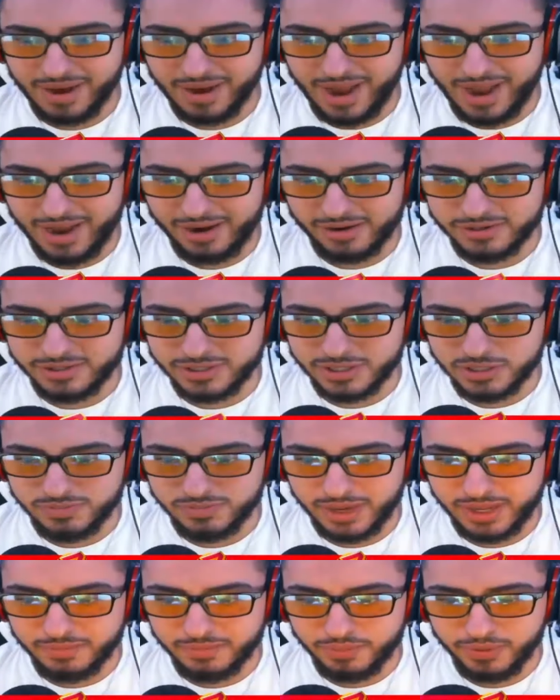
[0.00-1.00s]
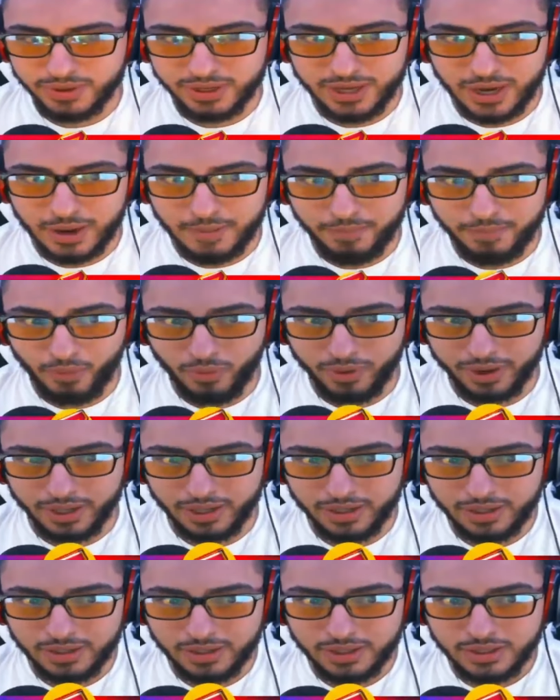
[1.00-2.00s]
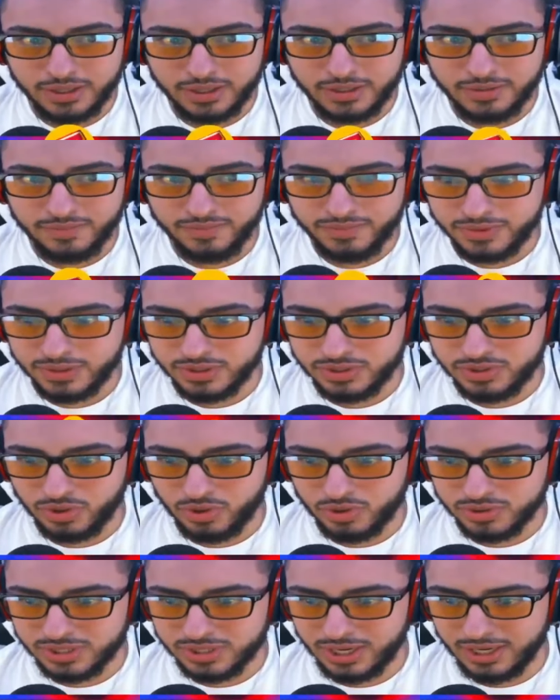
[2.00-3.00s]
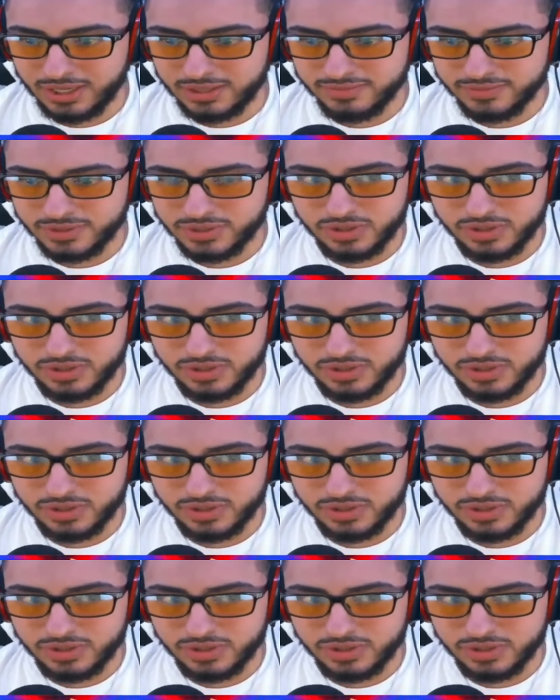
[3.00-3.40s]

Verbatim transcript: My accuracy's been pretty on point this whole time.